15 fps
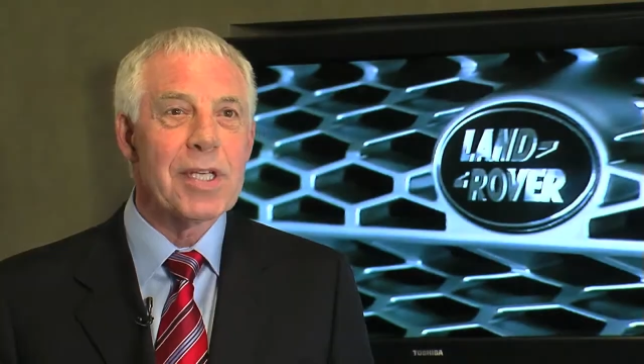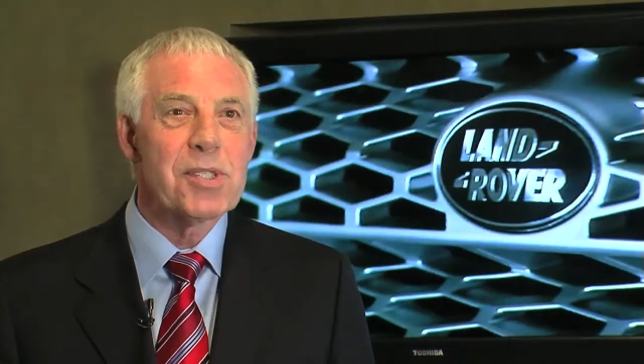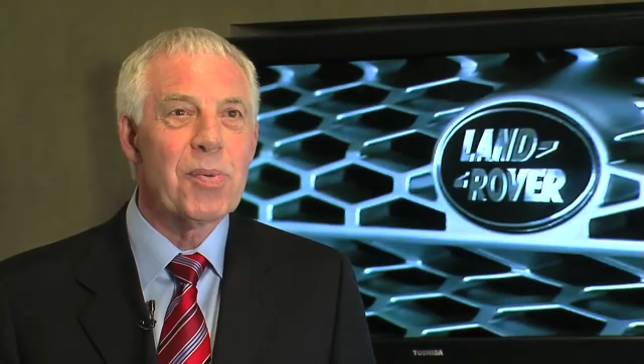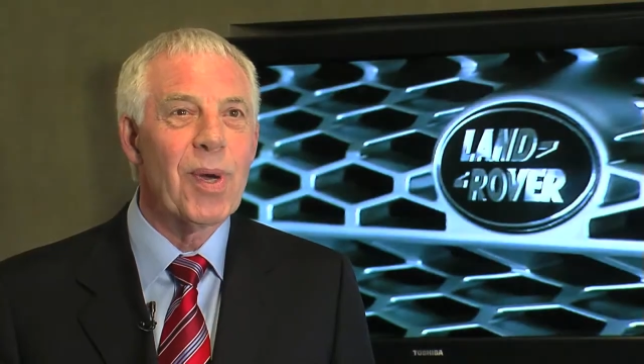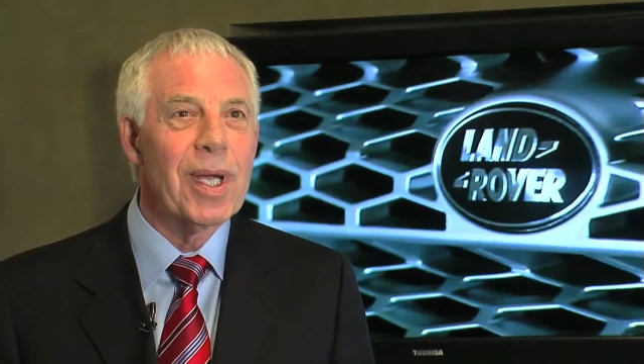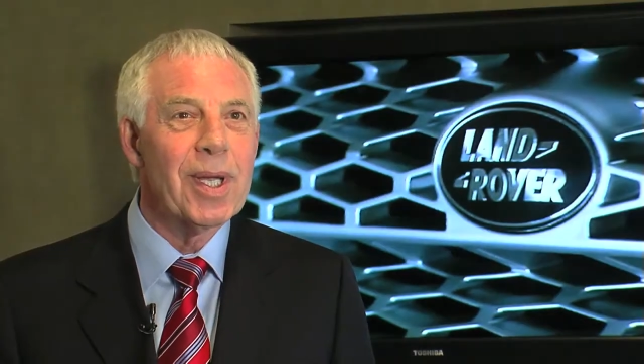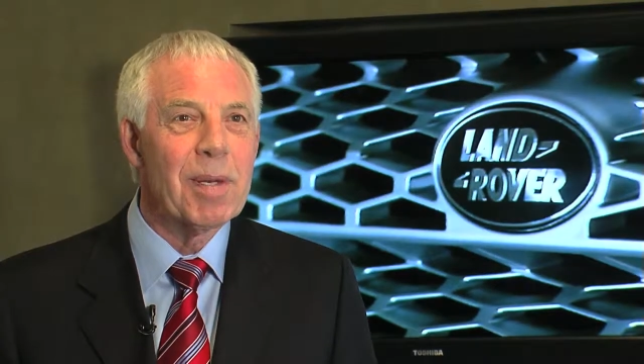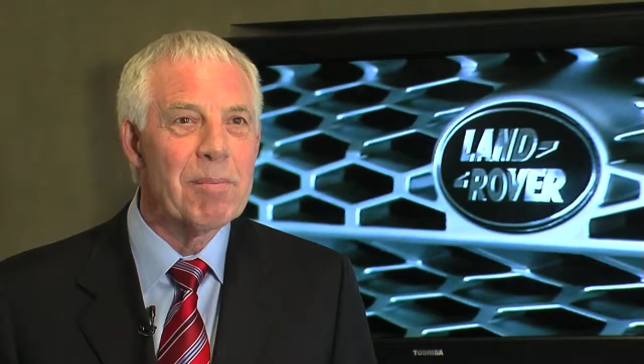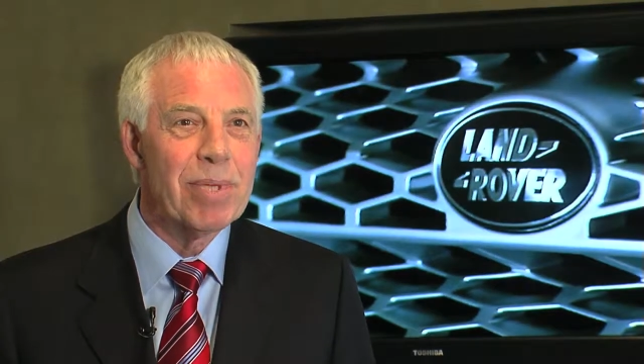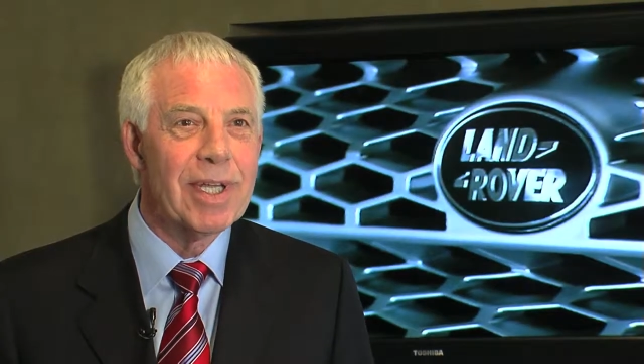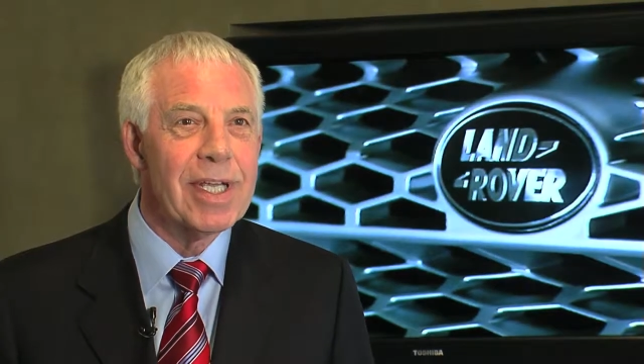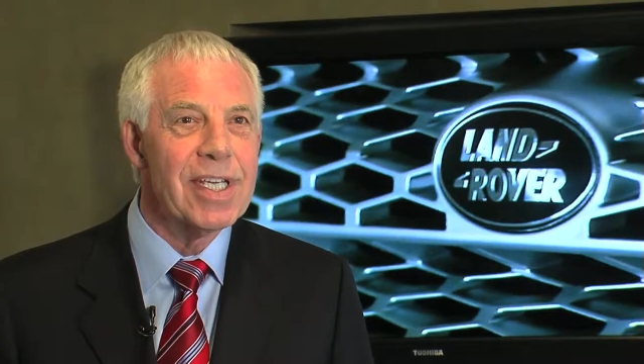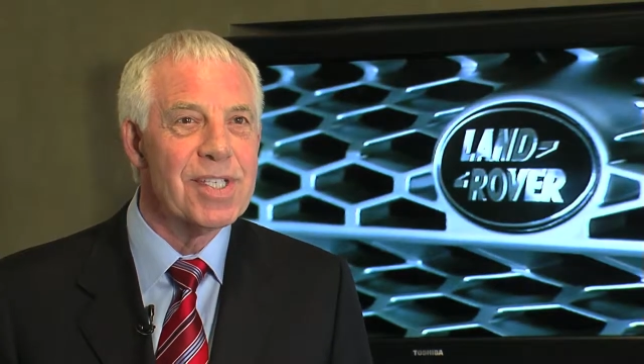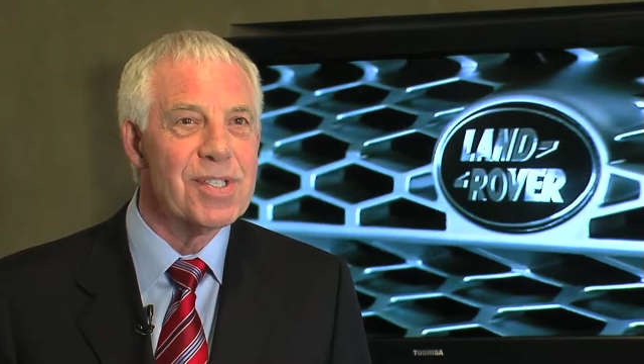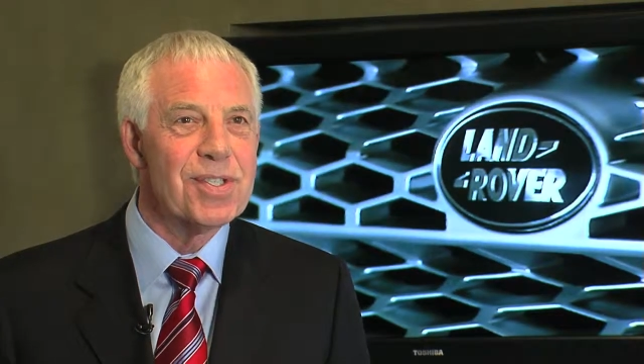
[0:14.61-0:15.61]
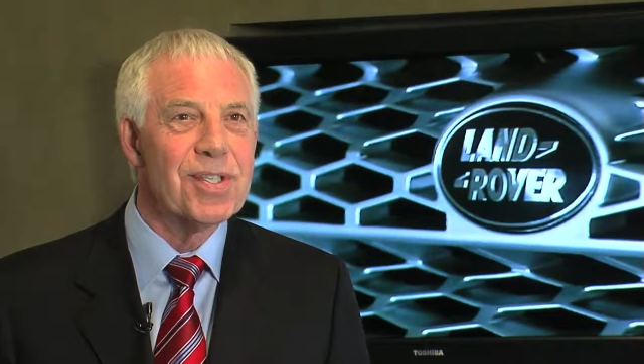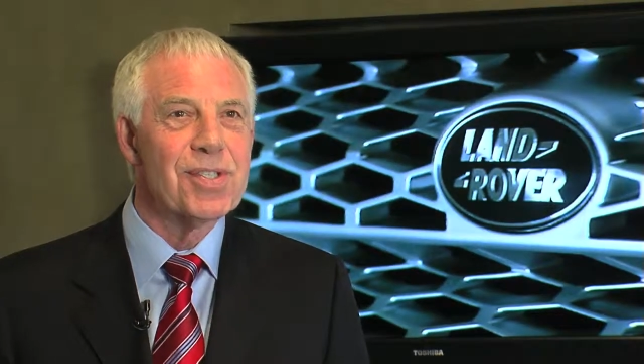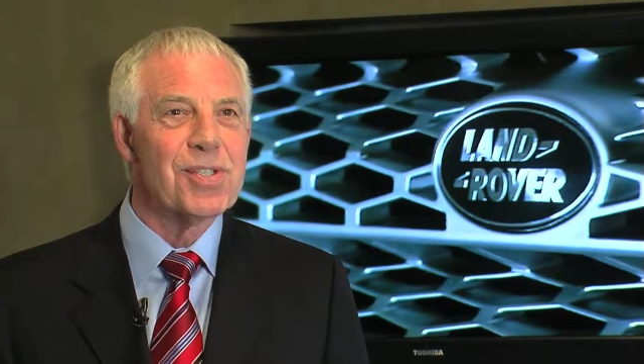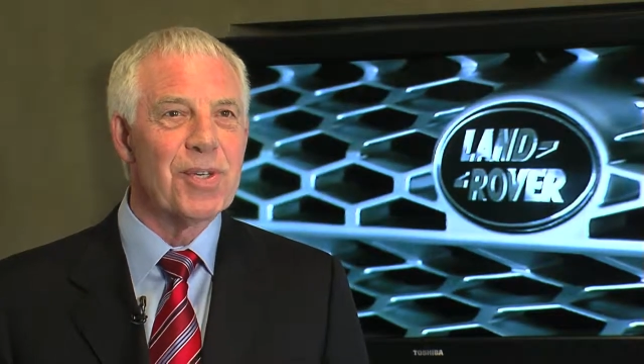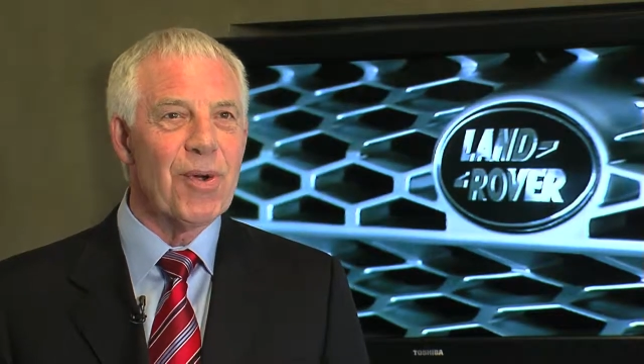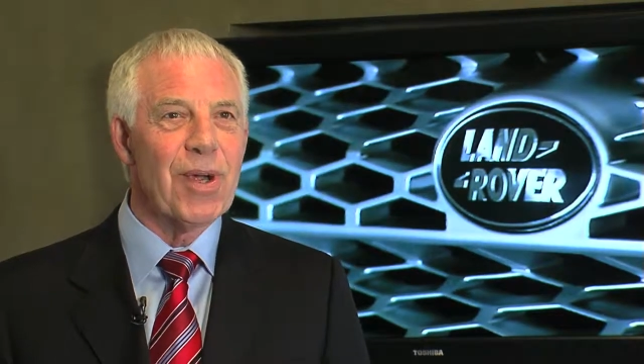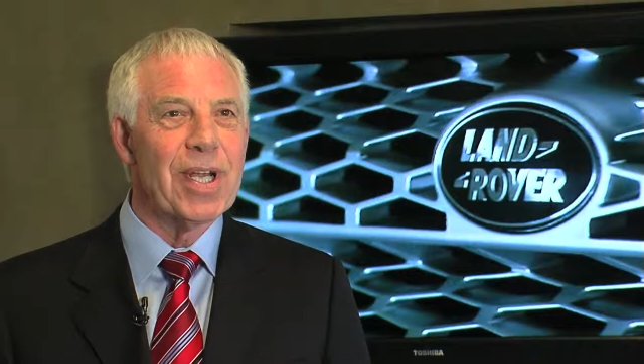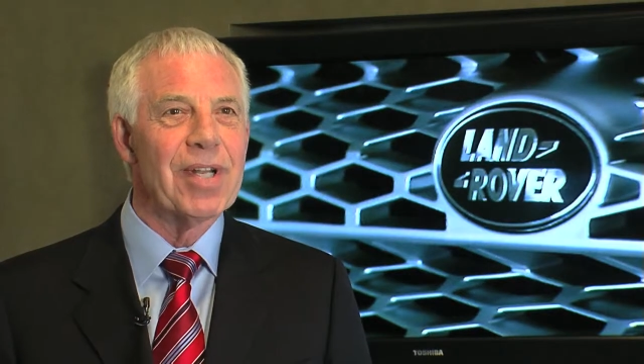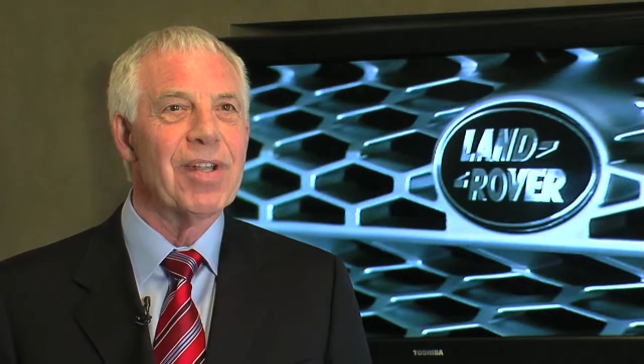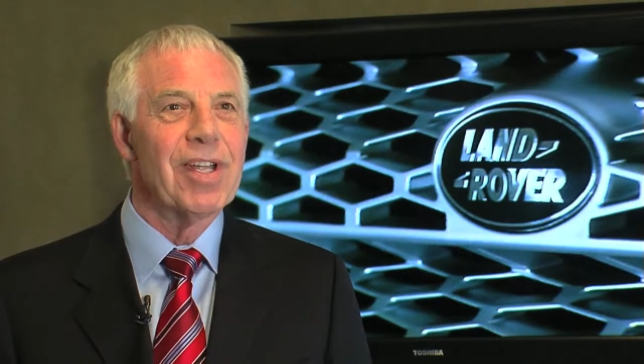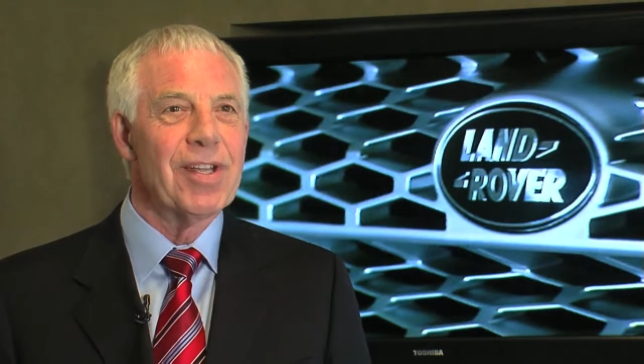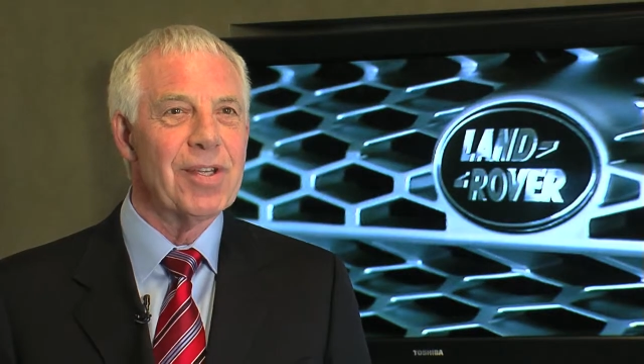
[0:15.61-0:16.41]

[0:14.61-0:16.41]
that's why I'm pleased to join